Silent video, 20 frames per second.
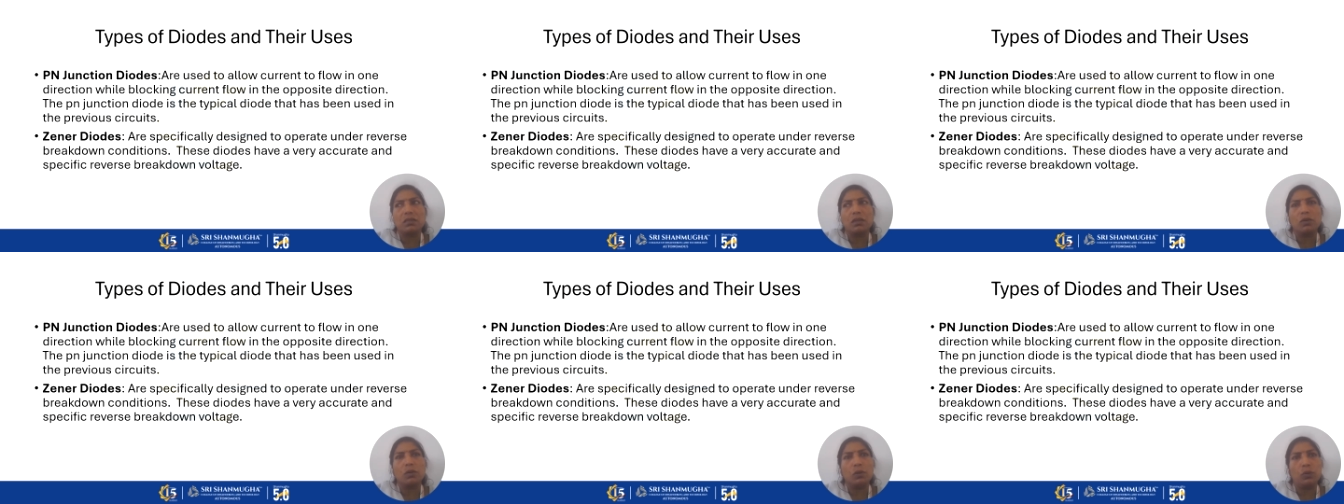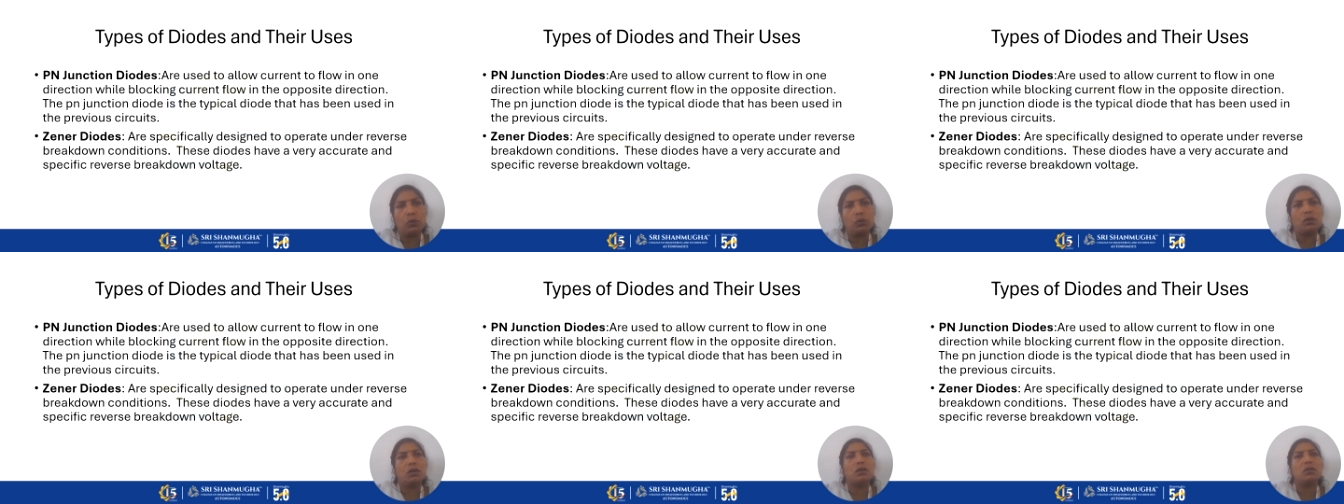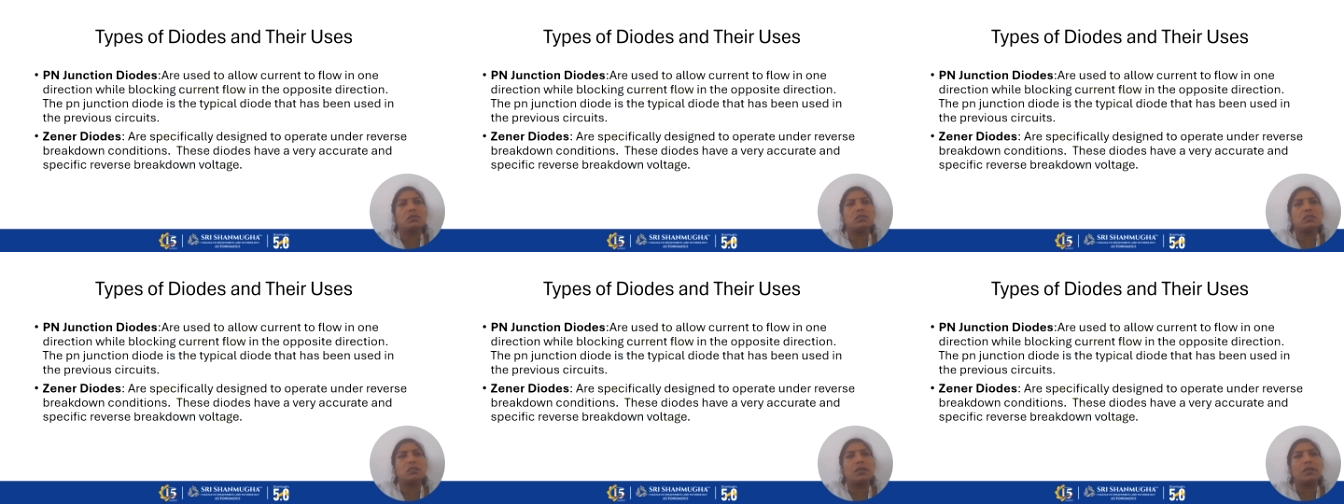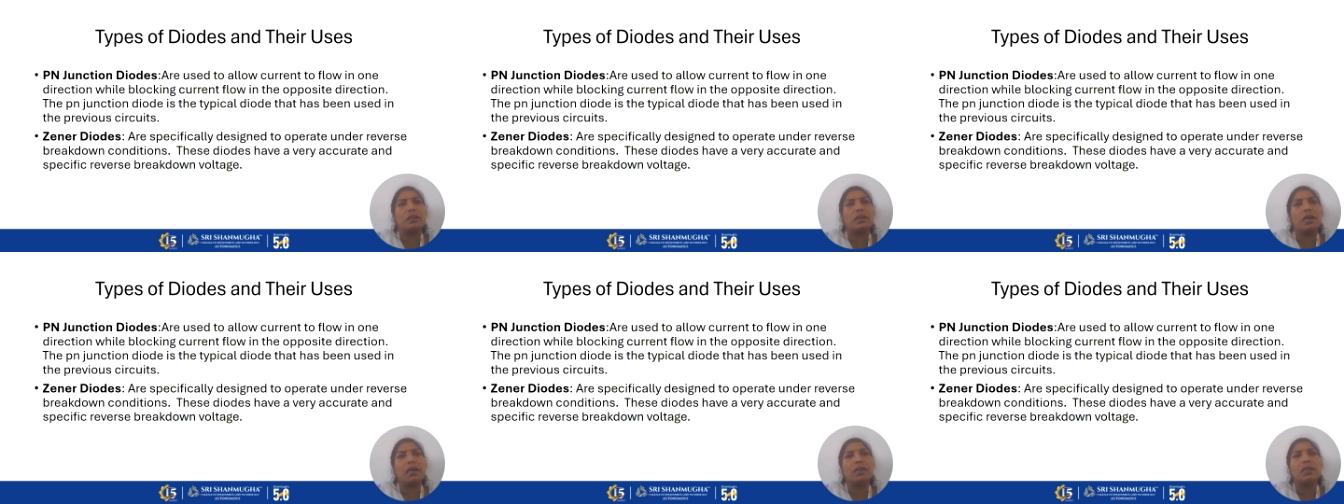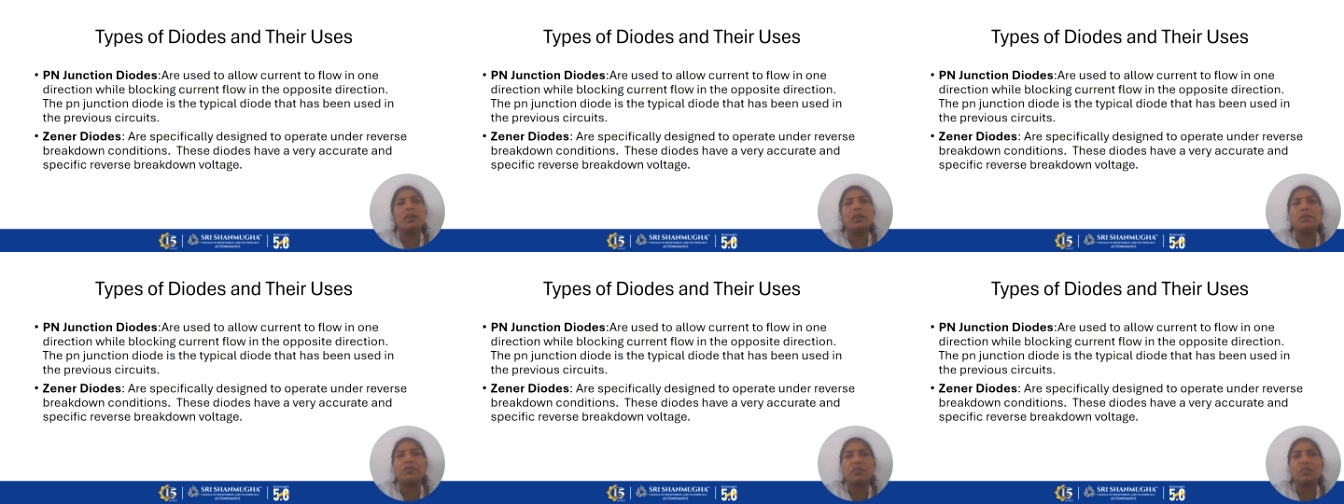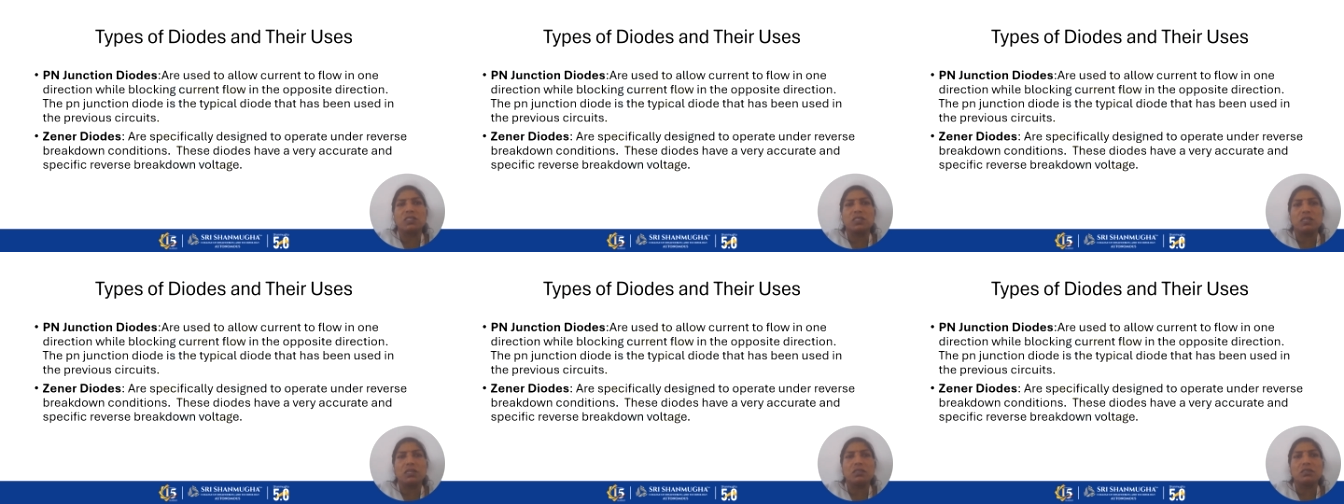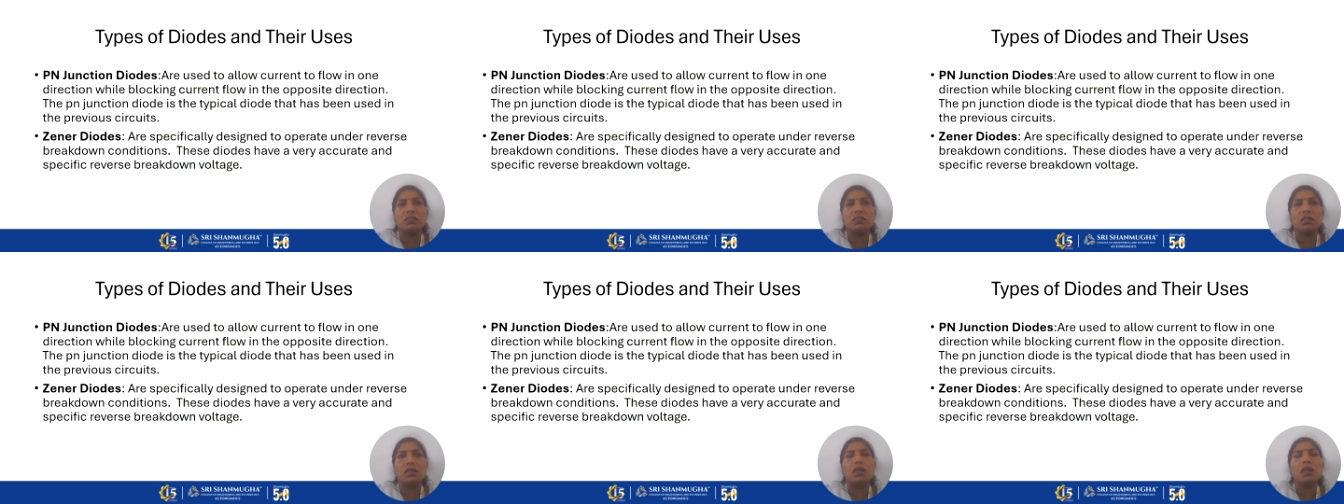low cost and high
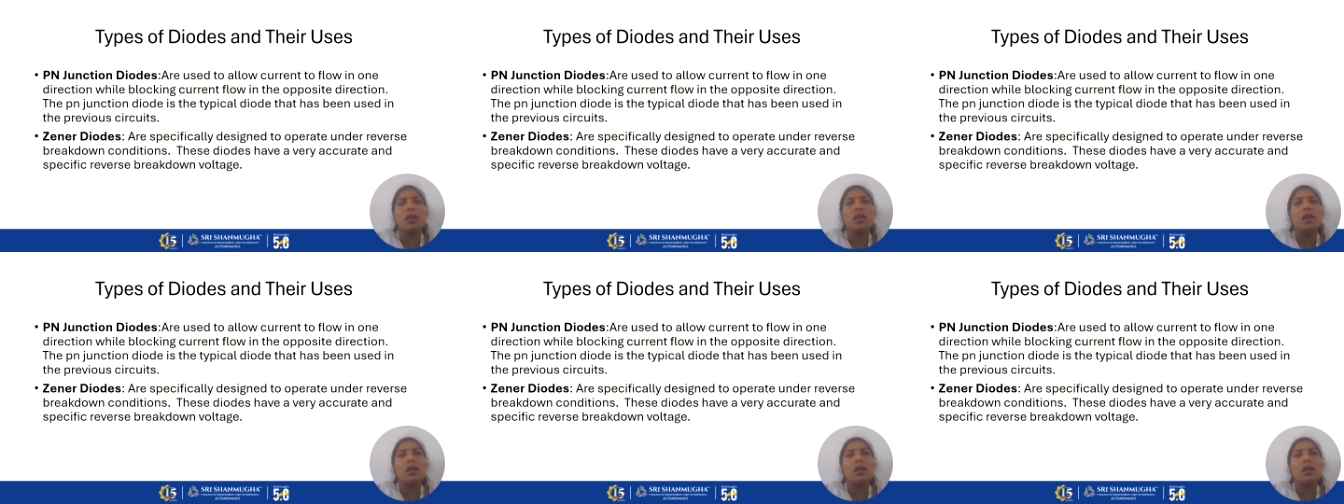efficiency